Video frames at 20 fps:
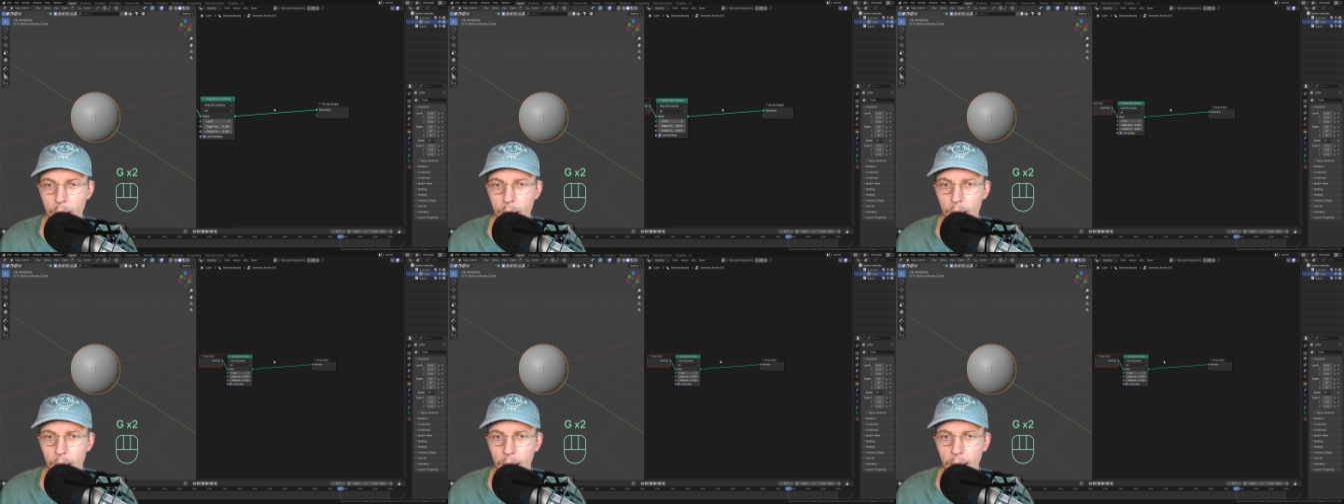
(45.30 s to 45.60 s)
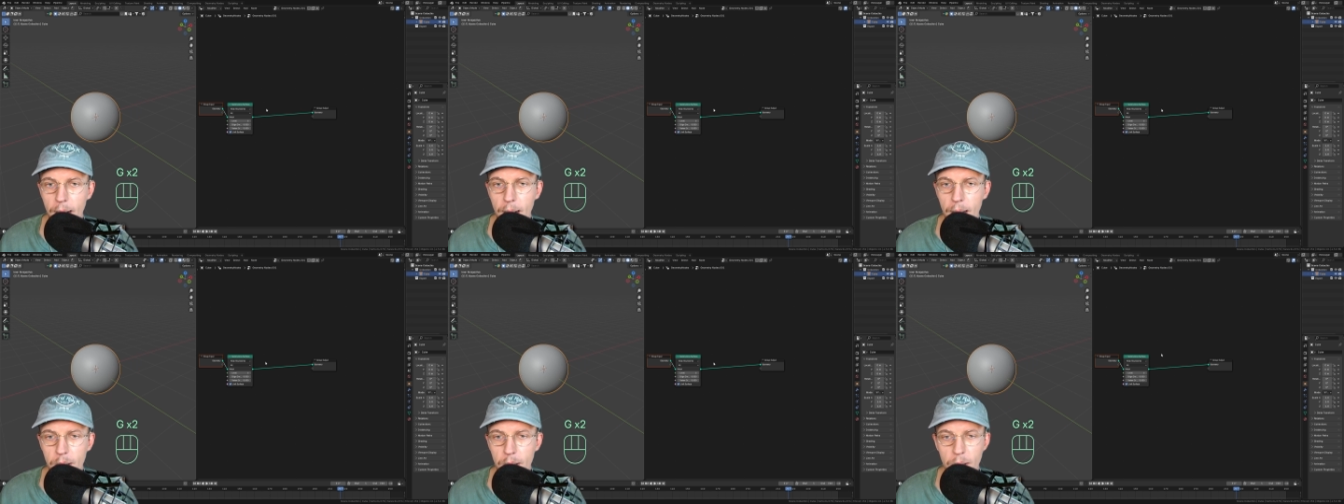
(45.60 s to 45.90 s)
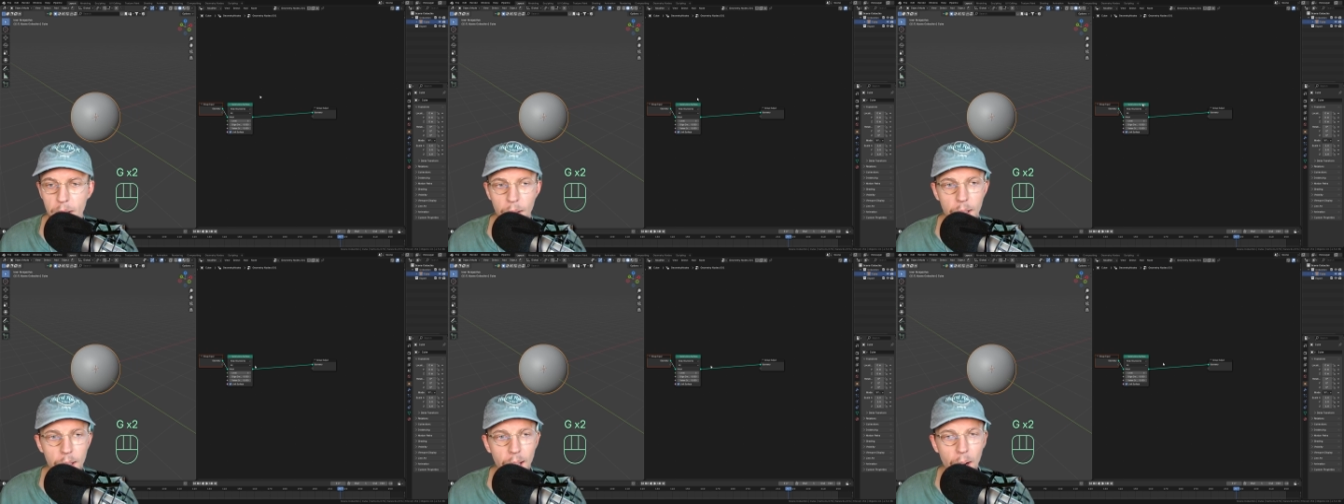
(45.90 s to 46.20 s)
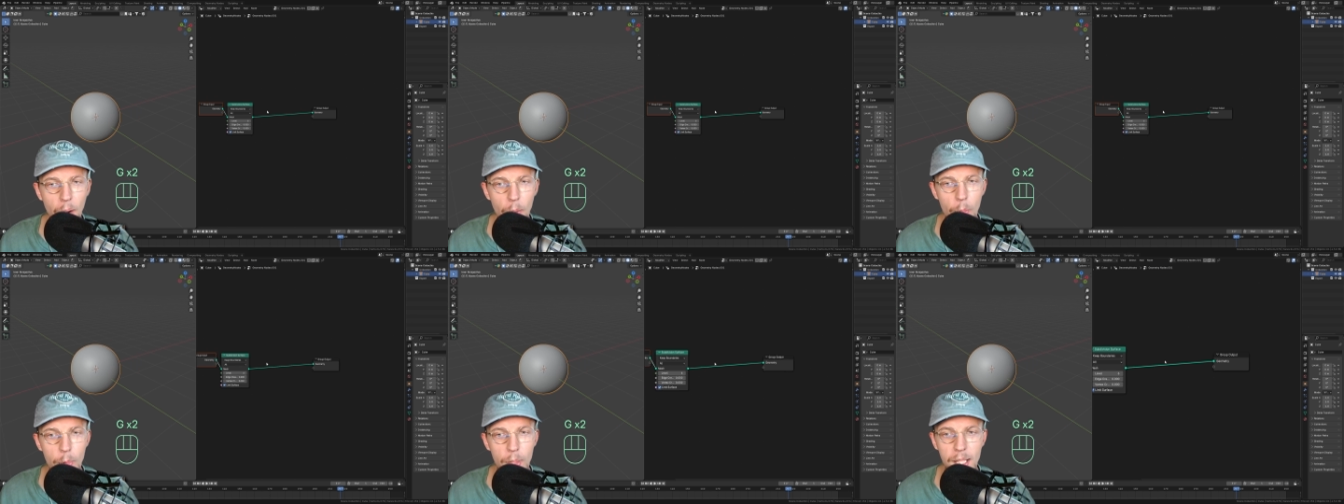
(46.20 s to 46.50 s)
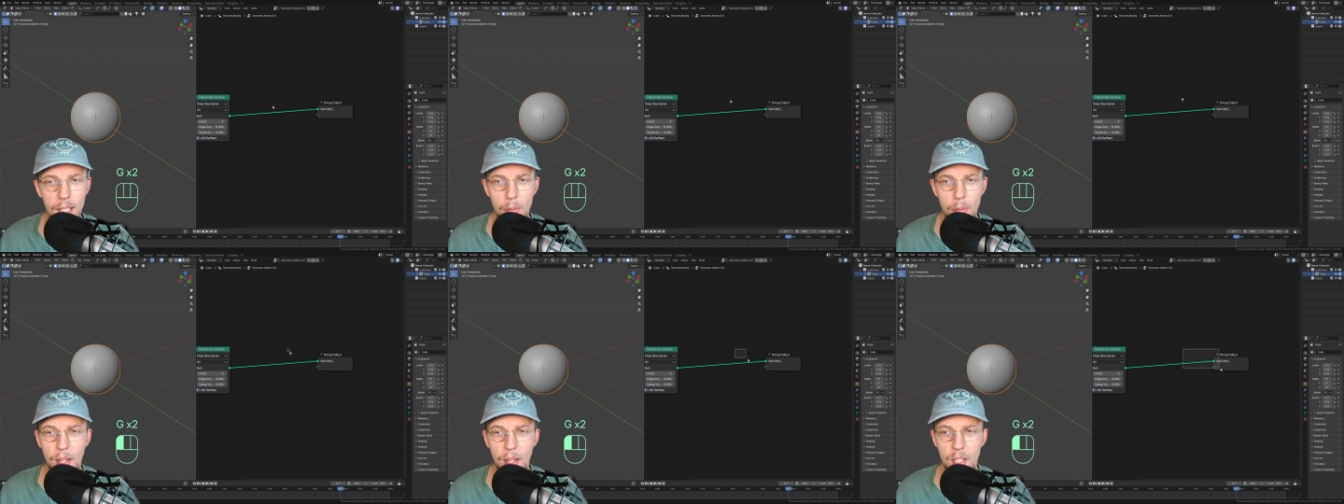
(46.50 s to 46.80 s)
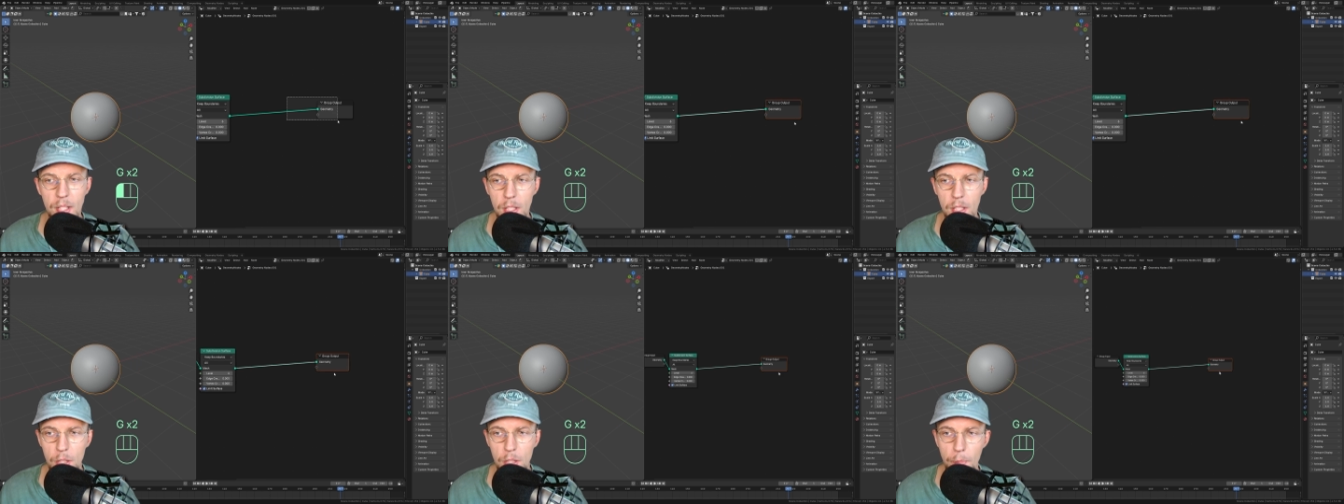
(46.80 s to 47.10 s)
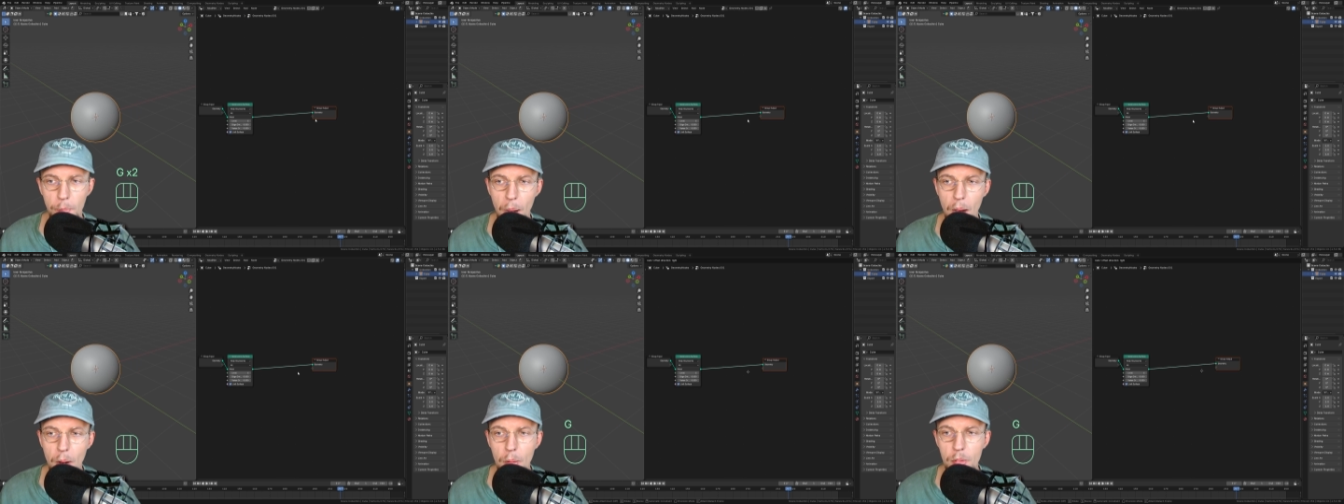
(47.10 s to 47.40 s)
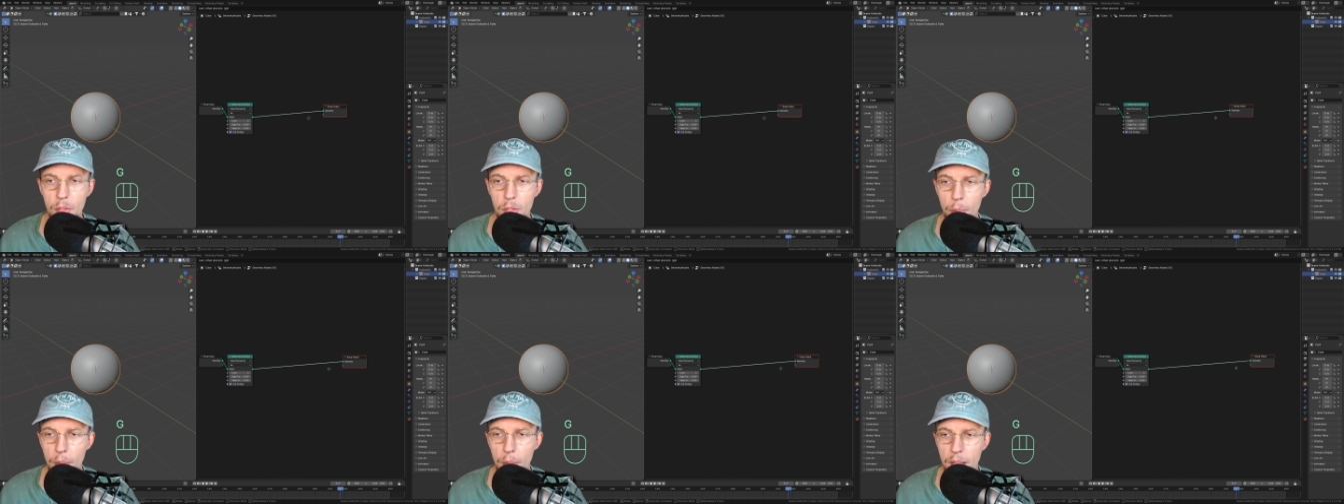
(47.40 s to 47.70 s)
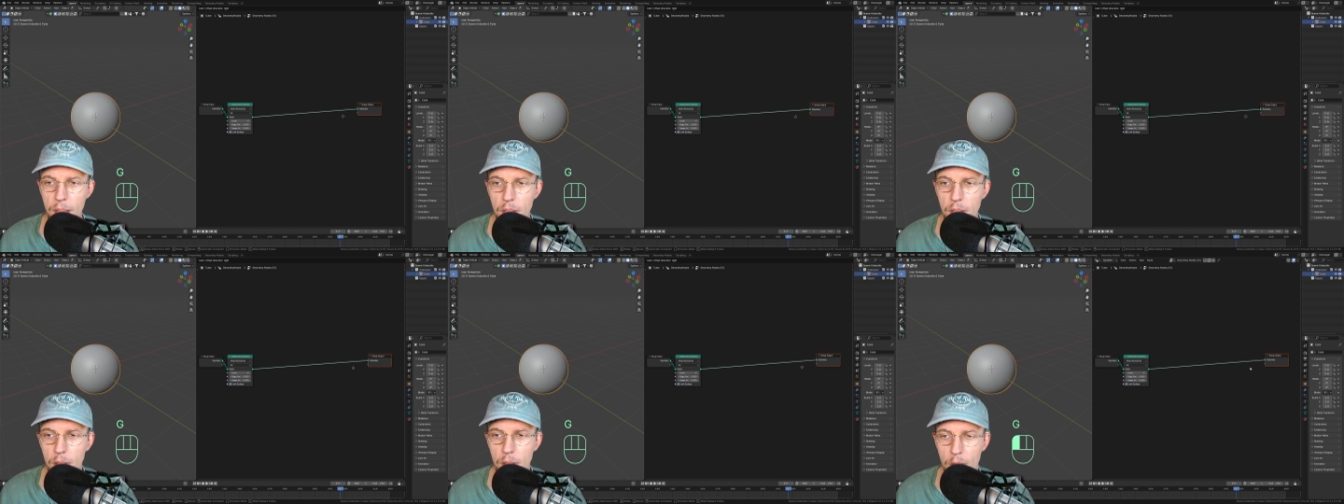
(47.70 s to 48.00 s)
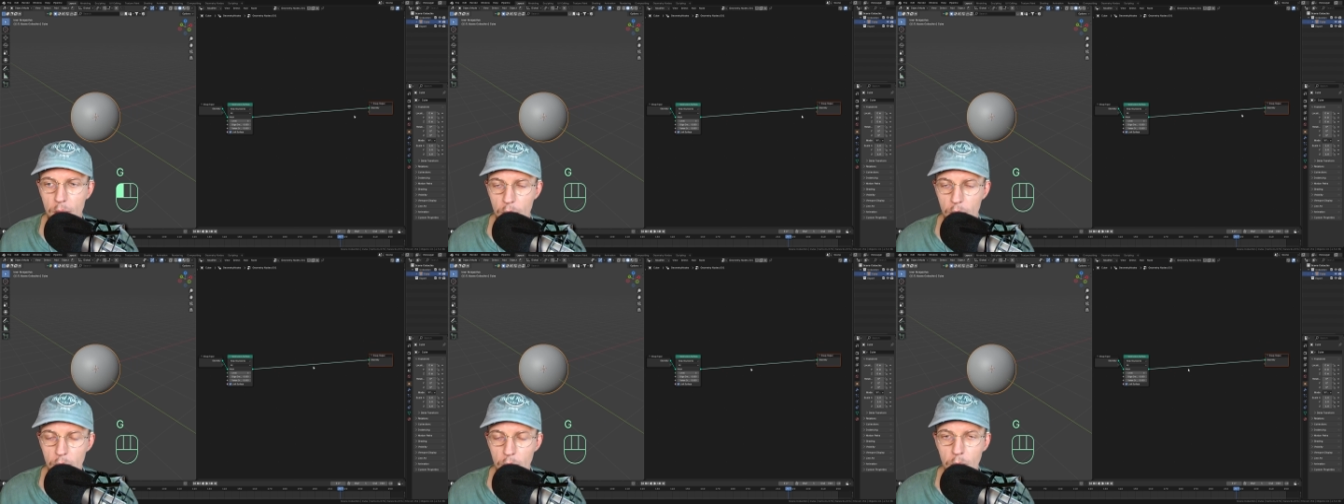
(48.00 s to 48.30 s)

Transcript: And uh, now we need to actually spawn some instances.